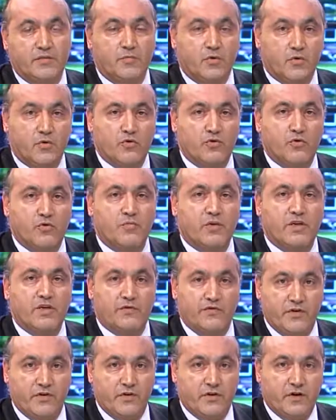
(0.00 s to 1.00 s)
brought to you by
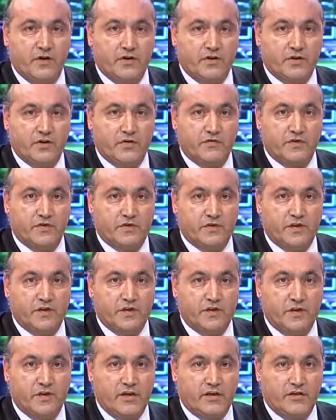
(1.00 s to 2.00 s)
the Federation of
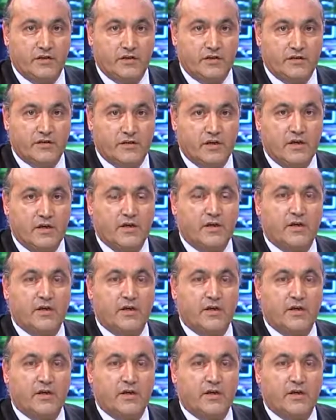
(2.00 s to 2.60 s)
Estate Agents.